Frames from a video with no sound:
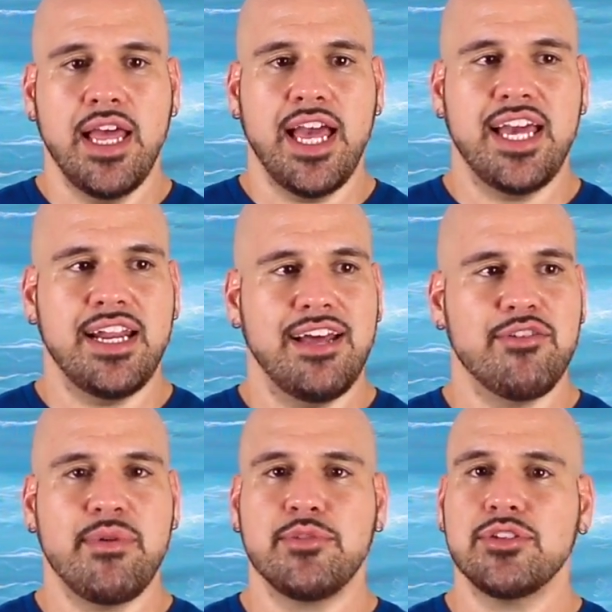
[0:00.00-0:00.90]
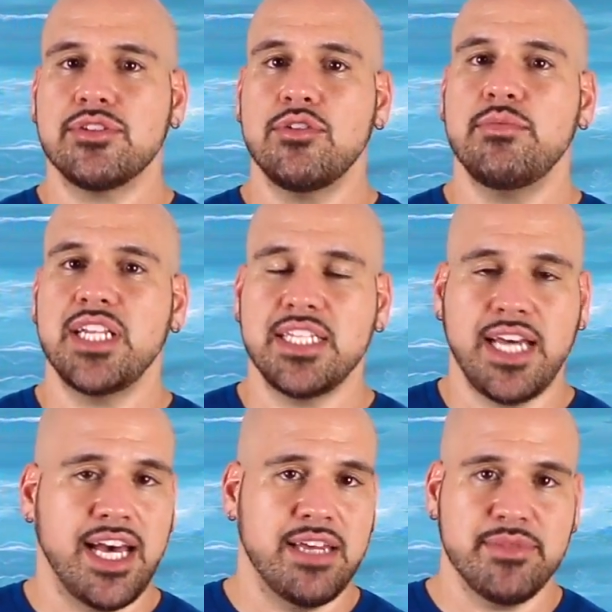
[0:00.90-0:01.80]
And I remember so many
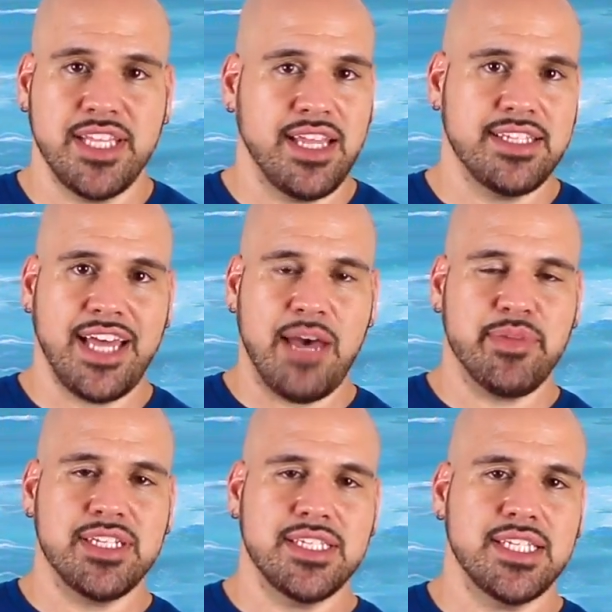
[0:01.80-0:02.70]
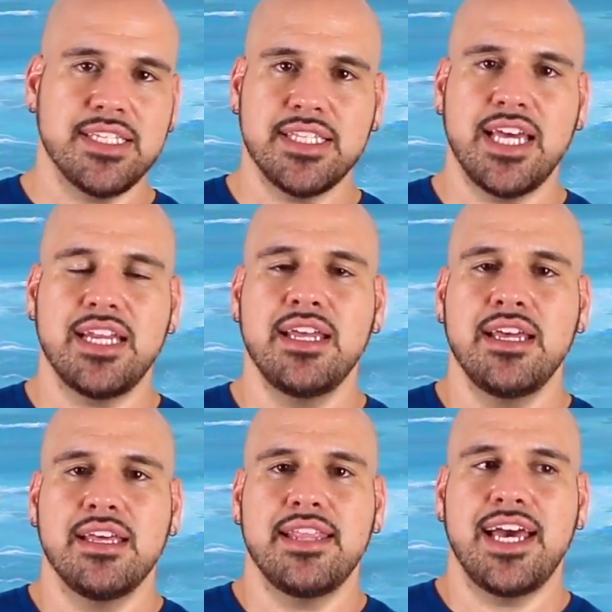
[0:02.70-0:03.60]
times that's happened since then,
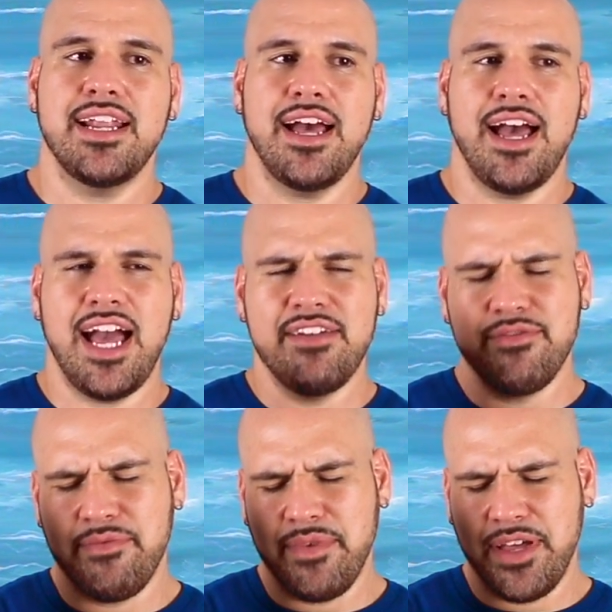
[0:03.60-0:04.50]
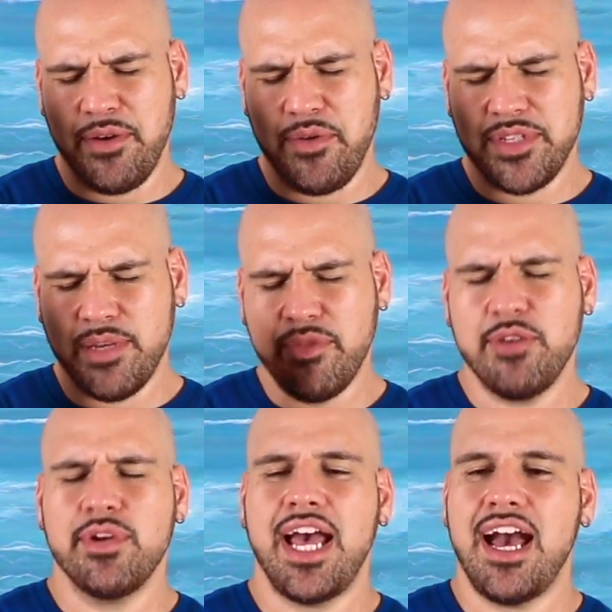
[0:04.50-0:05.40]
that something
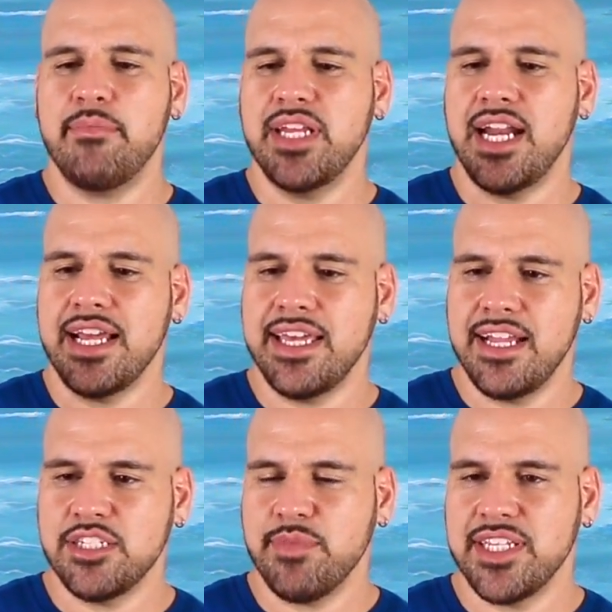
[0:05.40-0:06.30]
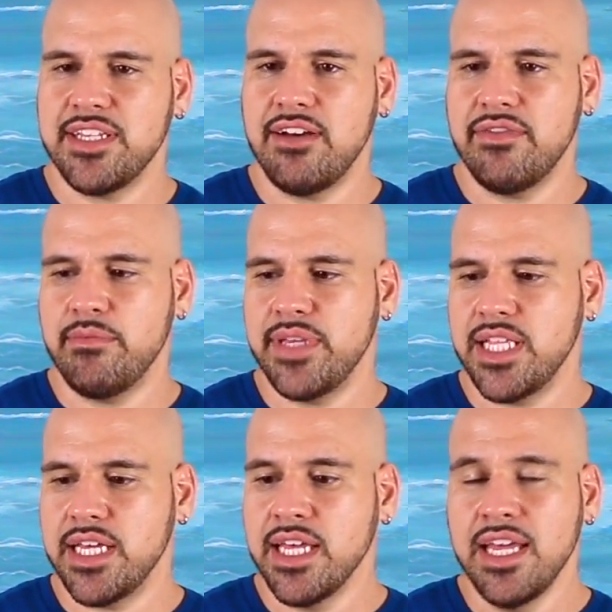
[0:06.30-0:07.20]
would happen and I'd catch myself and be
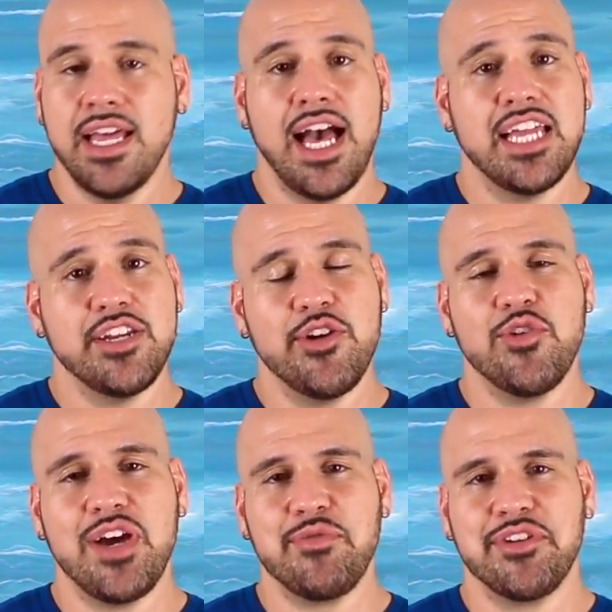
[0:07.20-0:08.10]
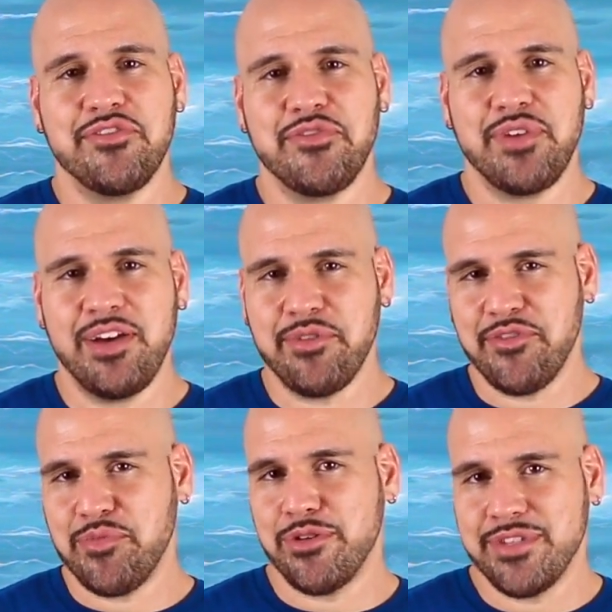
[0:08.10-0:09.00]
like, I know I would
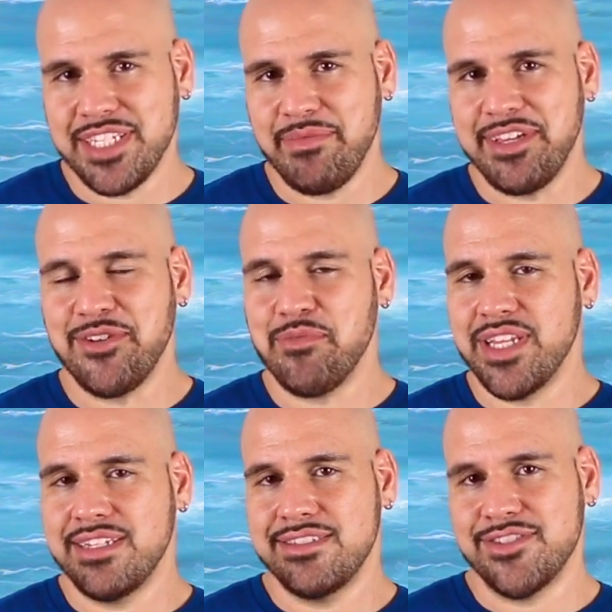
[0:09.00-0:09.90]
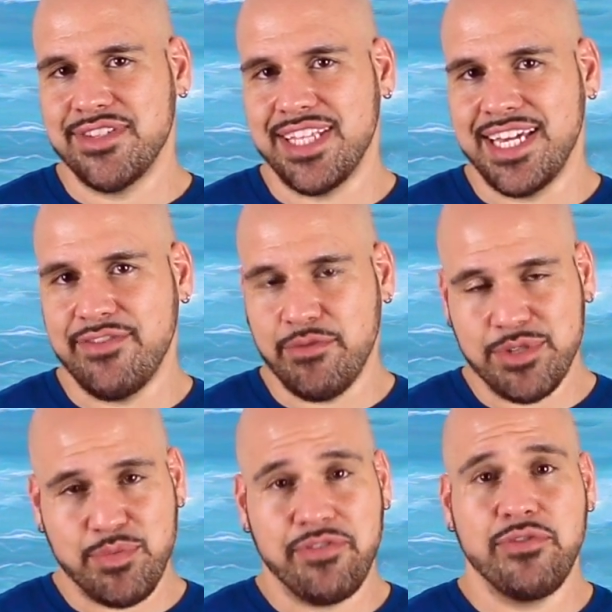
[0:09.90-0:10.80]
have pulled something or been injured, like if it was
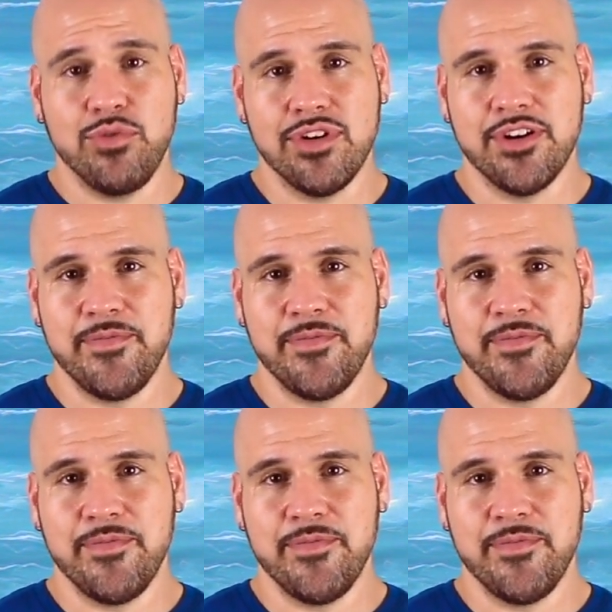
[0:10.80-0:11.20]
before,